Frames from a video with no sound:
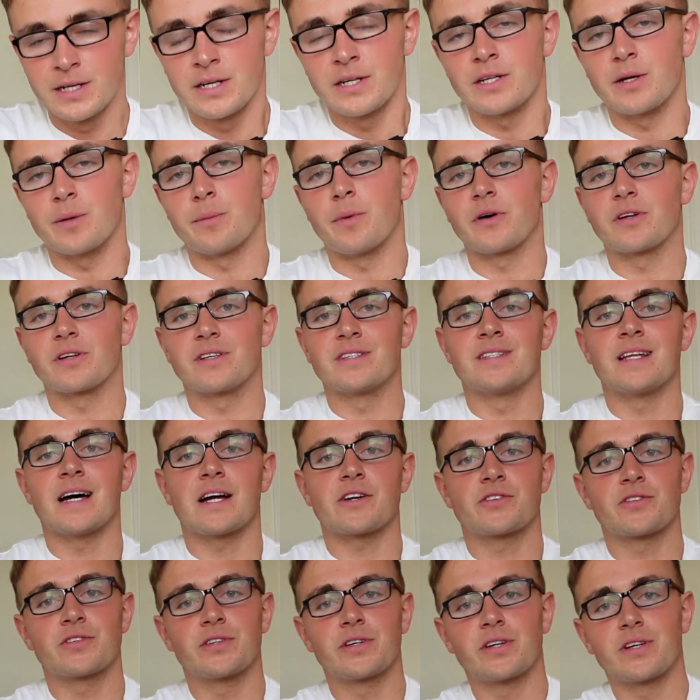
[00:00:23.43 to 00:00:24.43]
your body's
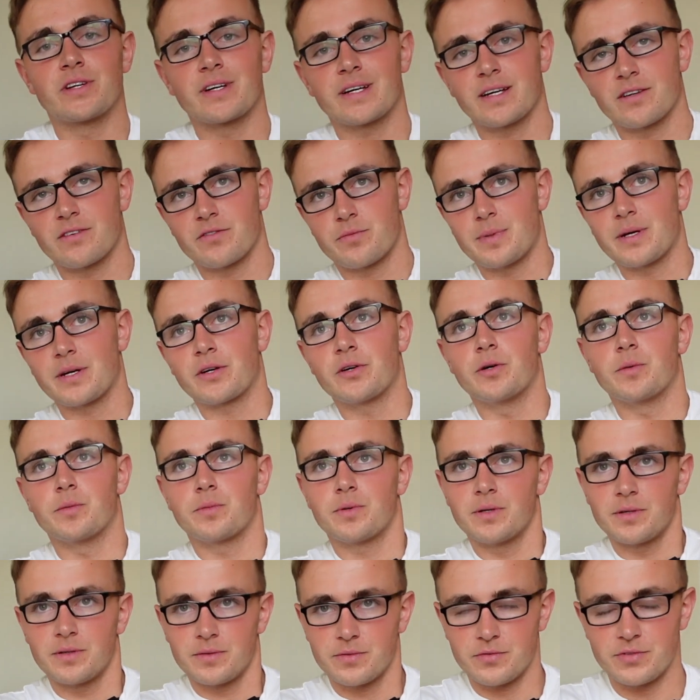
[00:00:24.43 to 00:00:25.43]
naturally going to kind of pick up
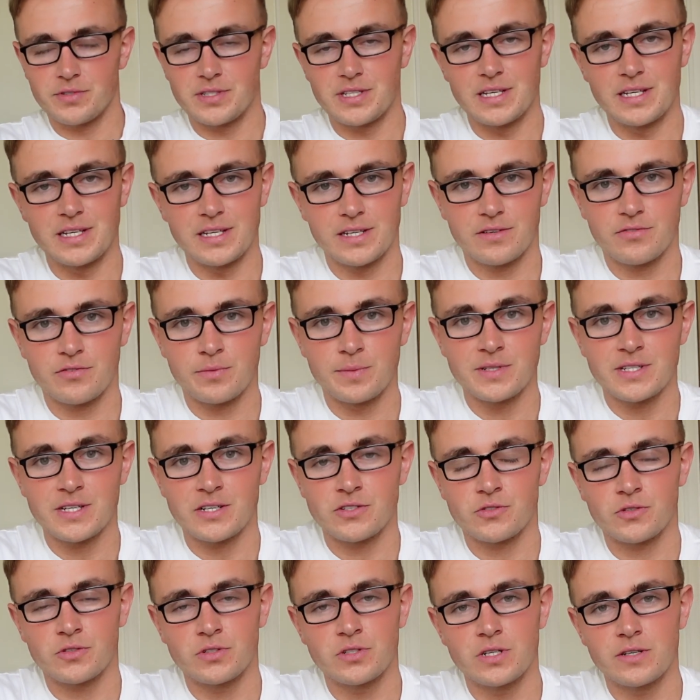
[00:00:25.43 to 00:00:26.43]
fatigue from a
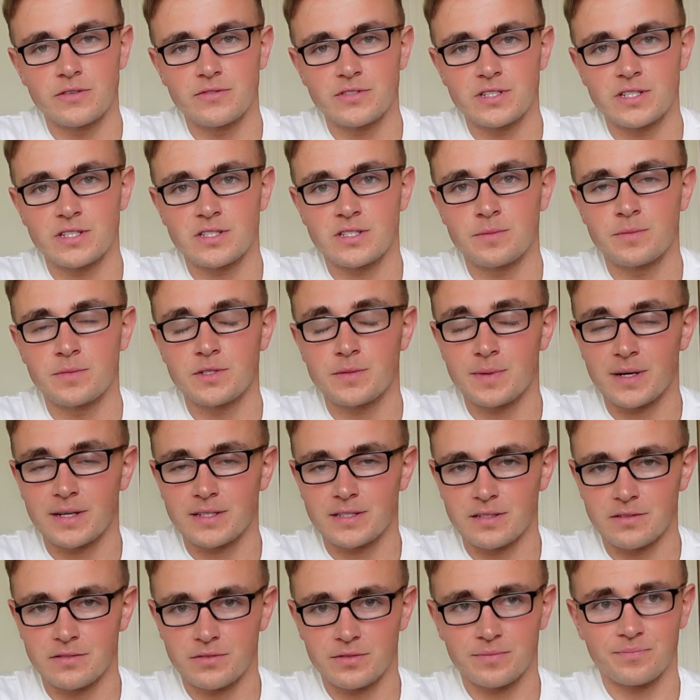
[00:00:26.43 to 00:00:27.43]
central nervous system
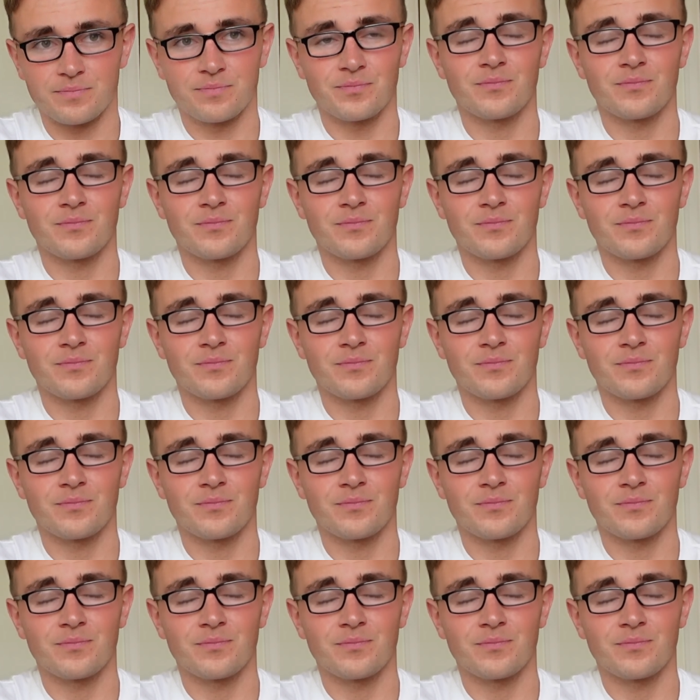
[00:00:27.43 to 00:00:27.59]
perspective,